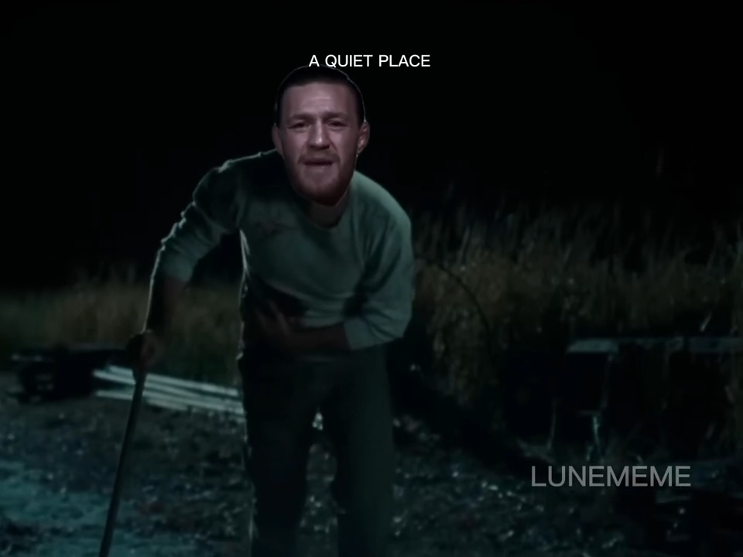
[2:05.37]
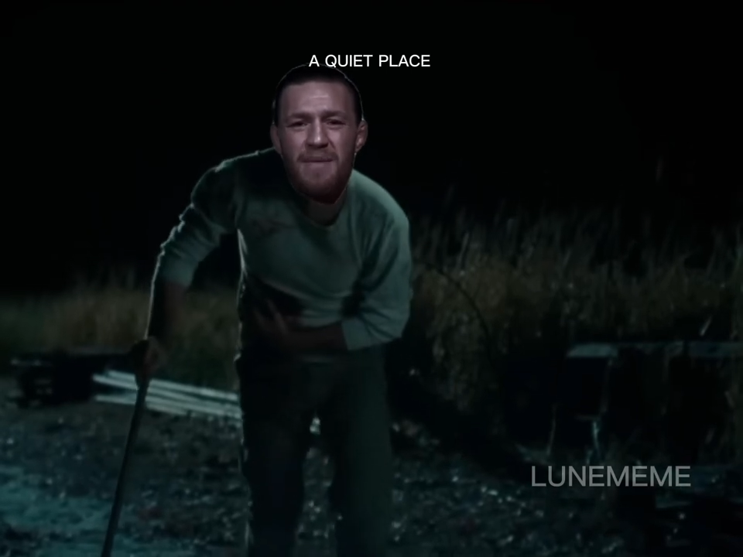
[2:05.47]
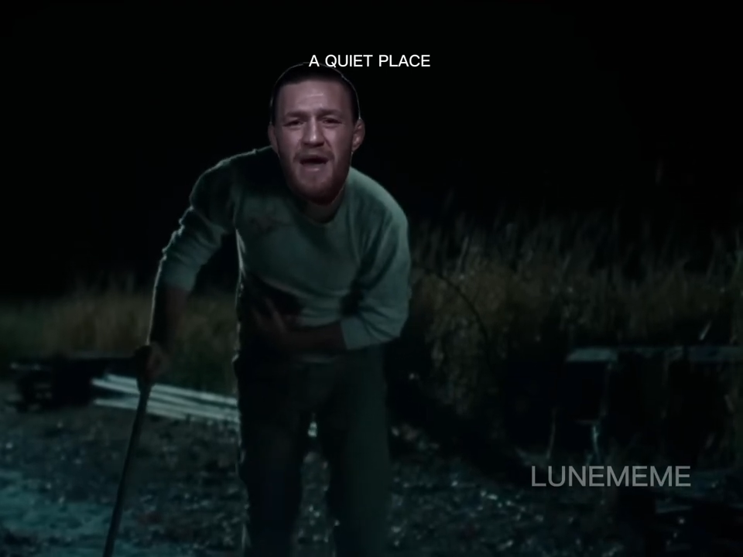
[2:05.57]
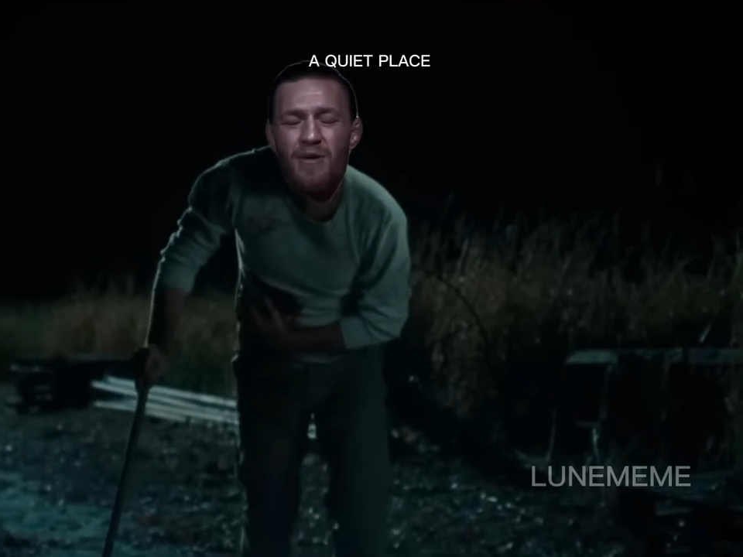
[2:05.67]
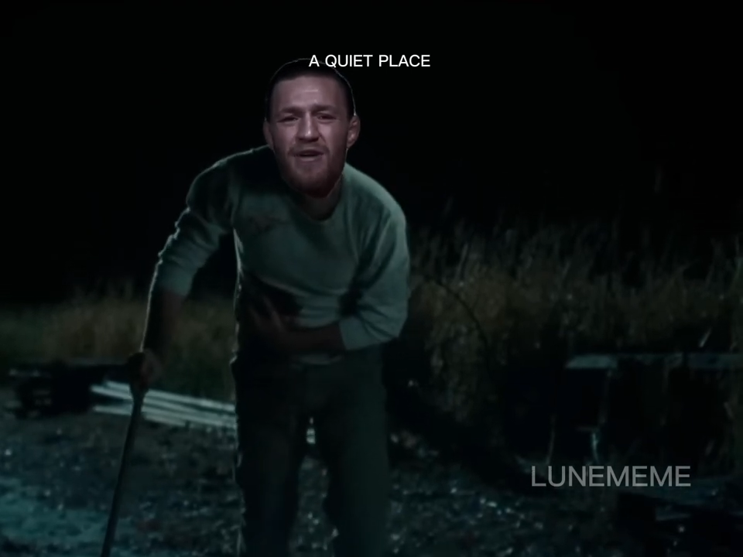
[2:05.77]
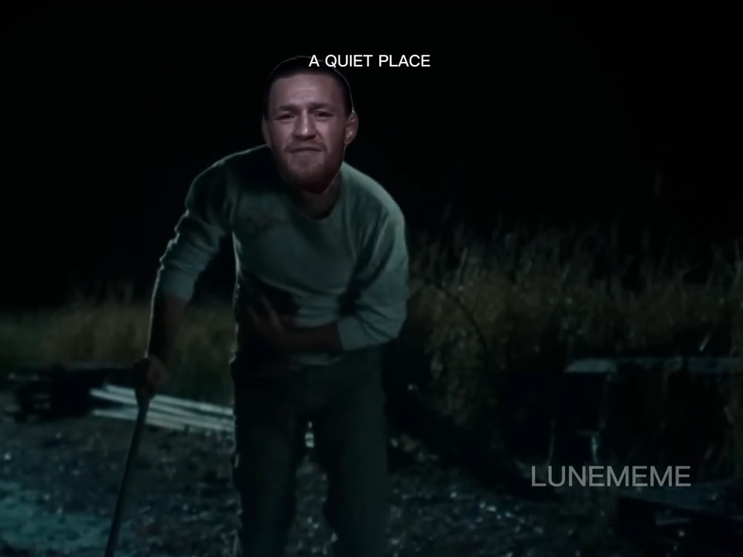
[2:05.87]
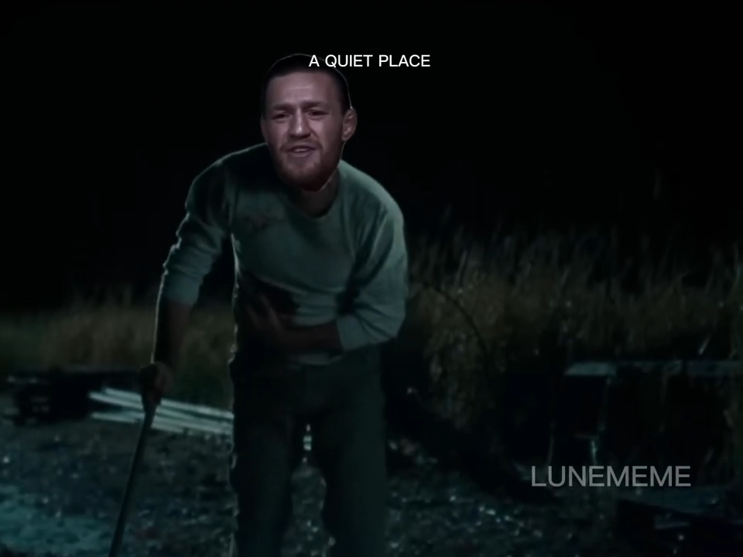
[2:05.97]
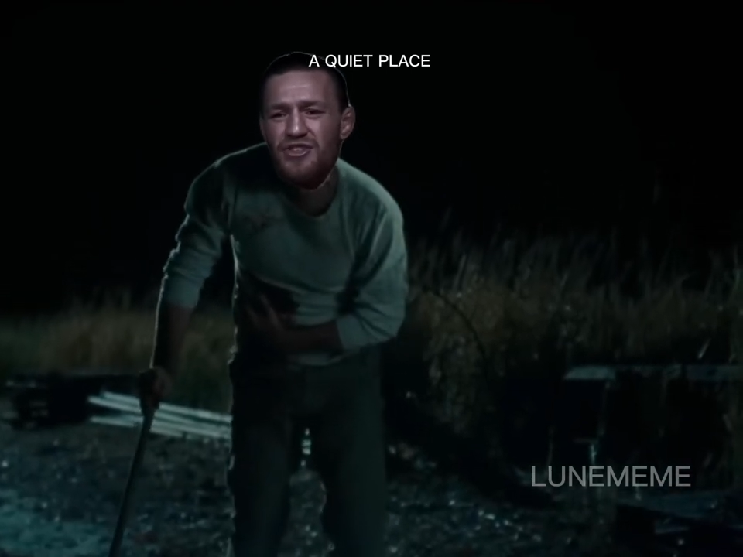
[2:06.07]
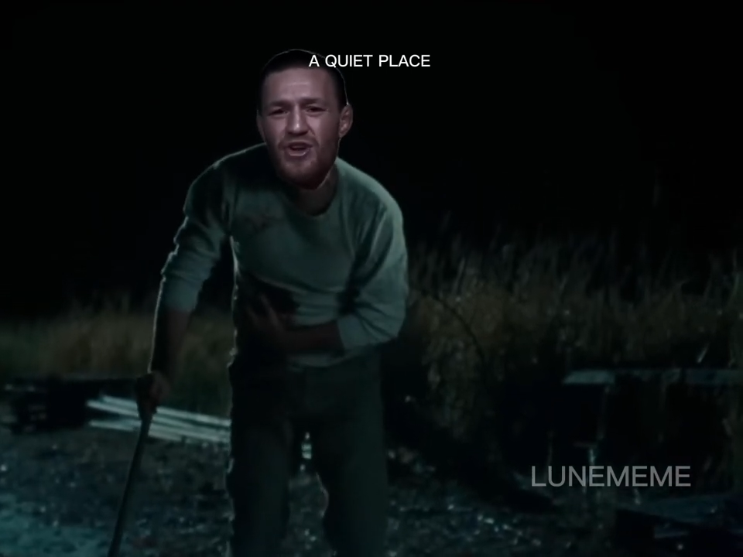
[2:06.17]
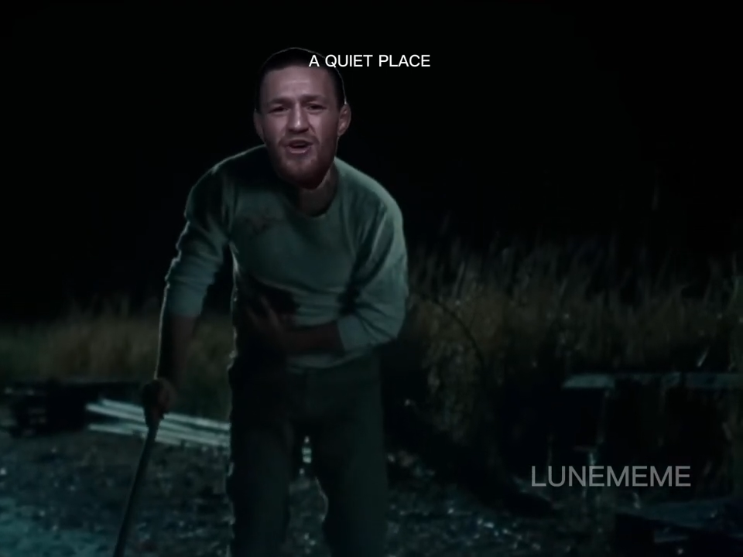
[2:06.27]
came out
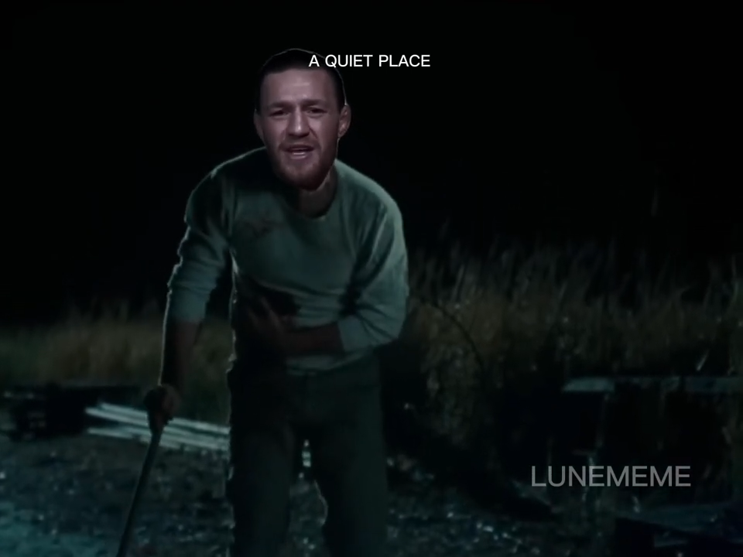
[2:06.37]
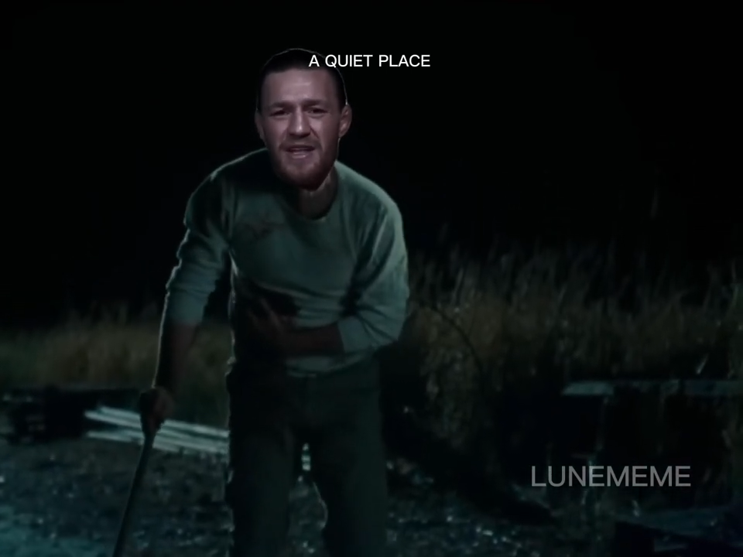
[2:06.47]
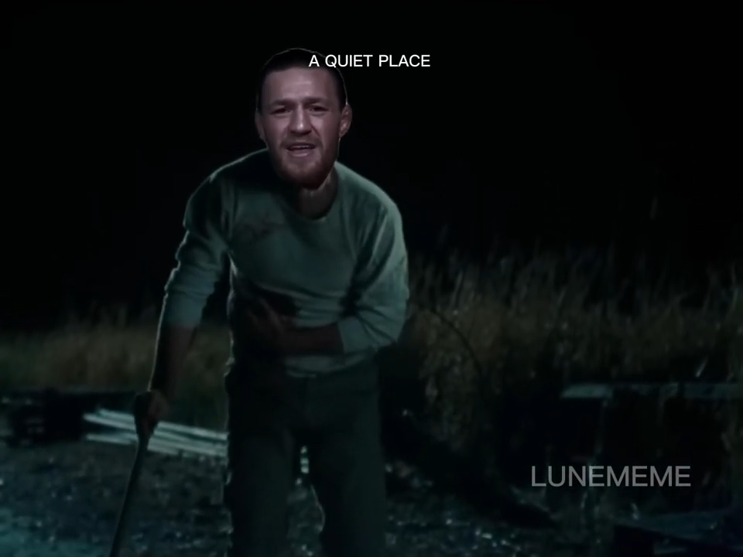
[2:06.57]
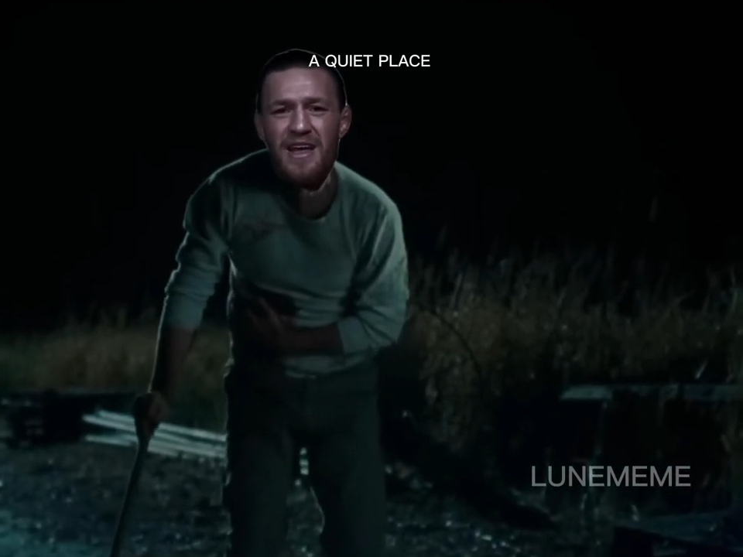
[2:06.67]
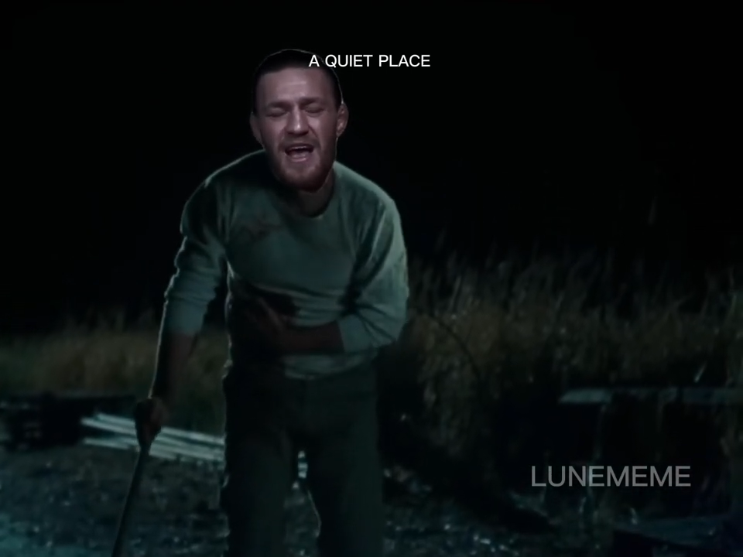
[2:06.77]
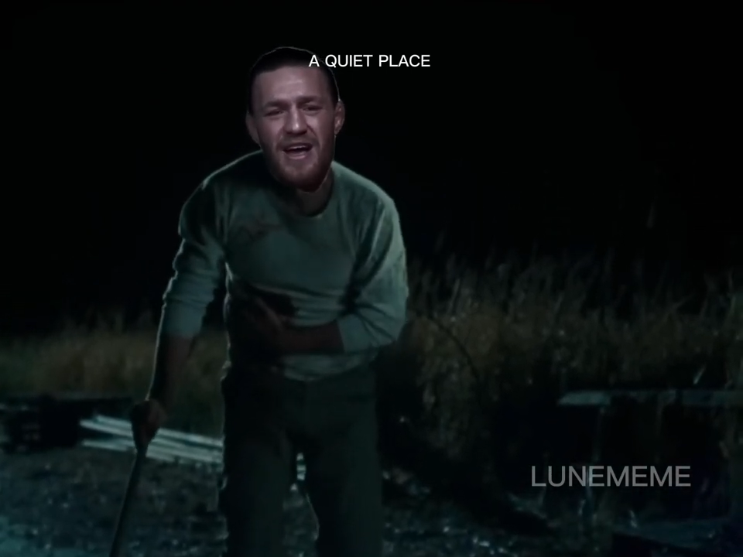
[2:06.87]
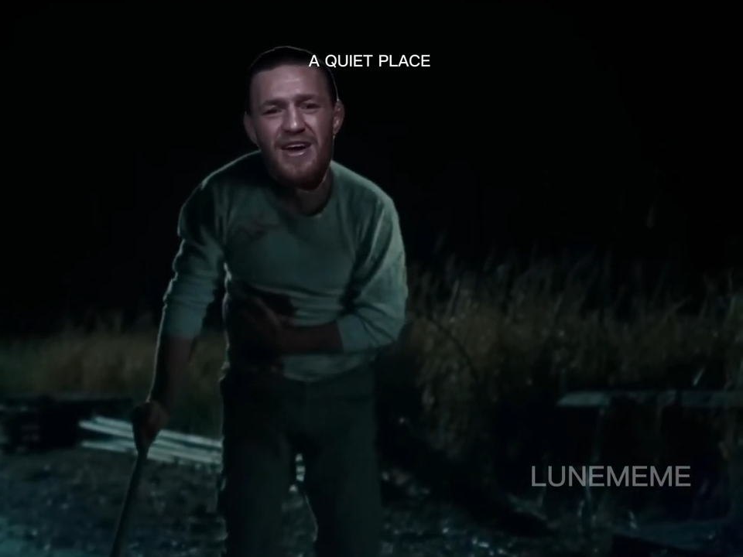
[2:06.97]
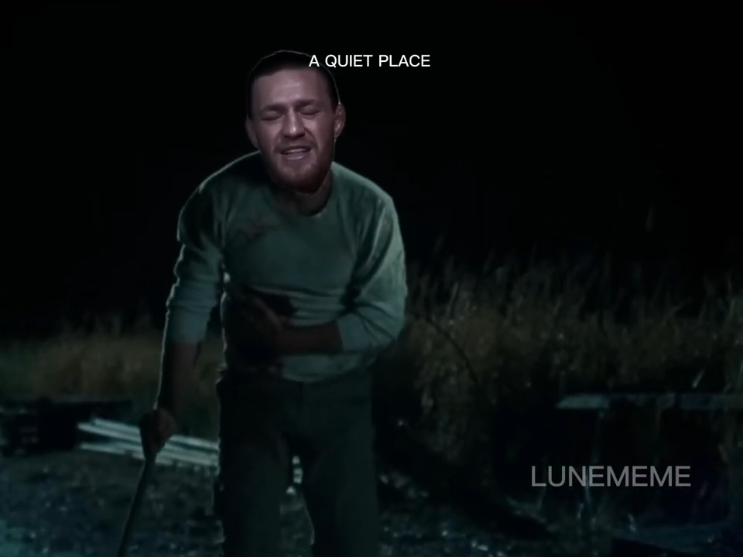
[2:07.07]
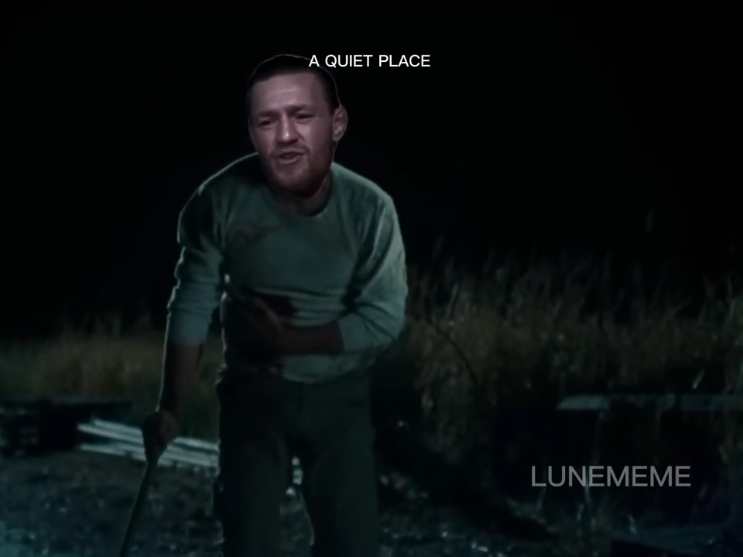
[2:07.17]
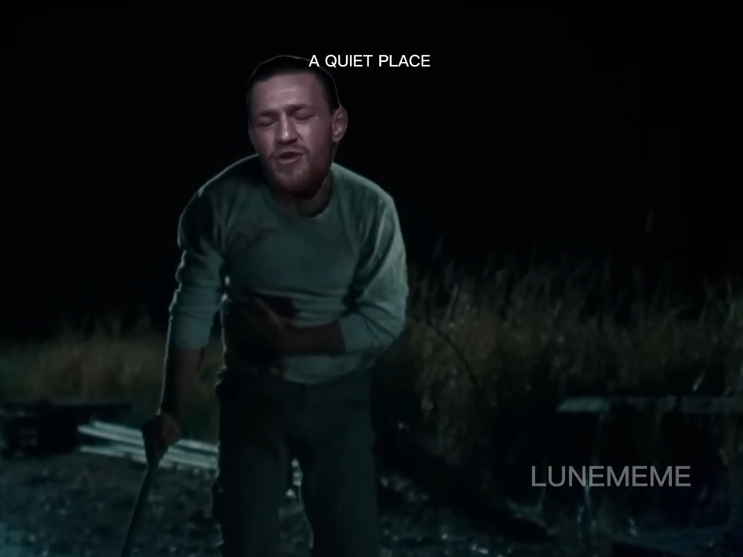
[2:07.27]
of the socket. I
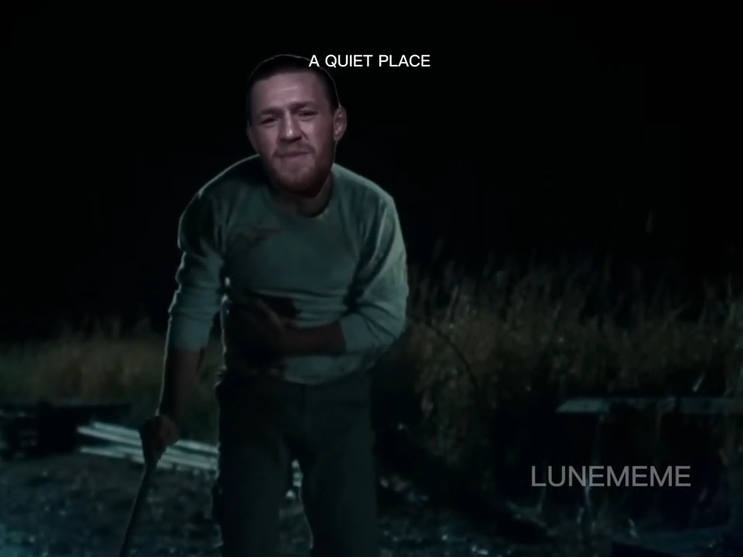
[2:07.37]
got to